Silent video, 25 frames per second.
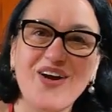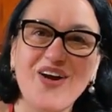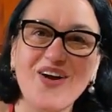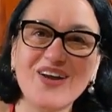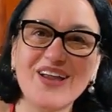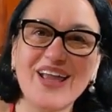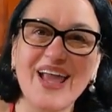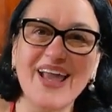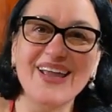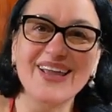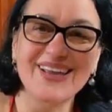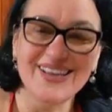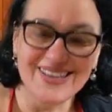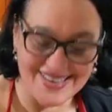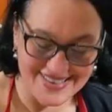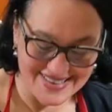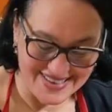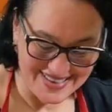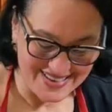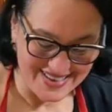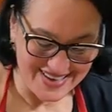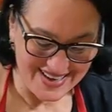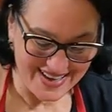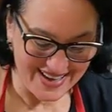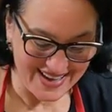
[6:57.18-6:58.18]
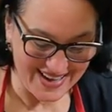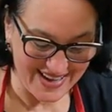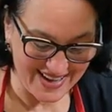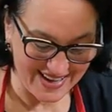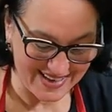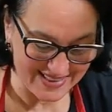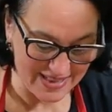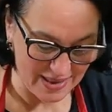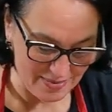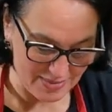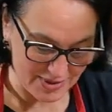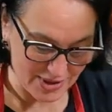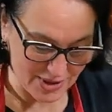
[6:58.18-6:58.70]
Okay,
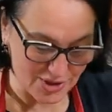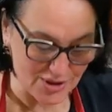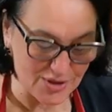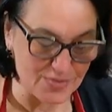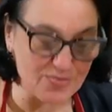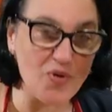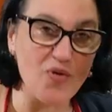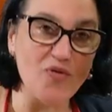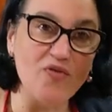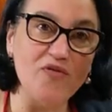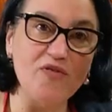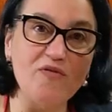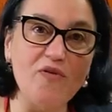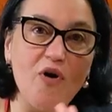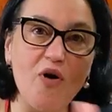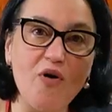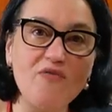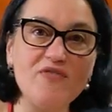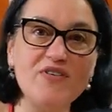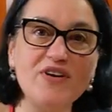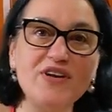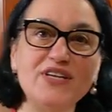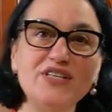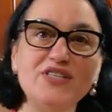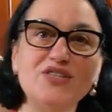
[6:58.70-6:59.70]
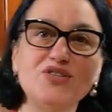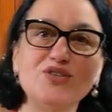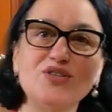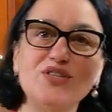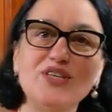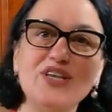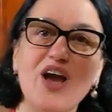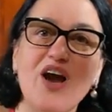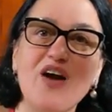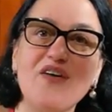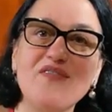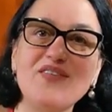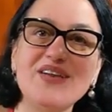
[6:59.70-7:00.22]
let me just move them over into
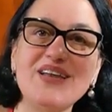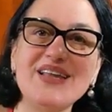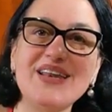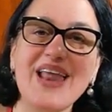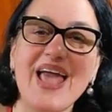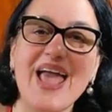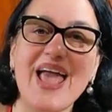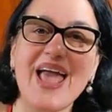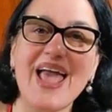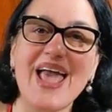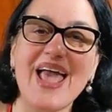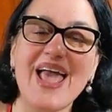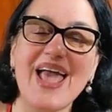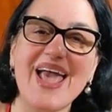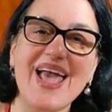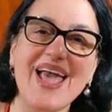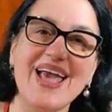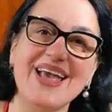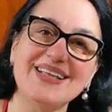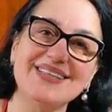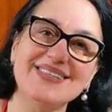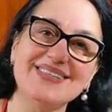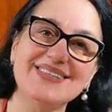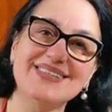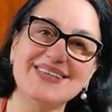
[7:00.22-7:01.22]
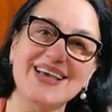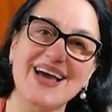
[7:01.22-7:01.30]
the oven, and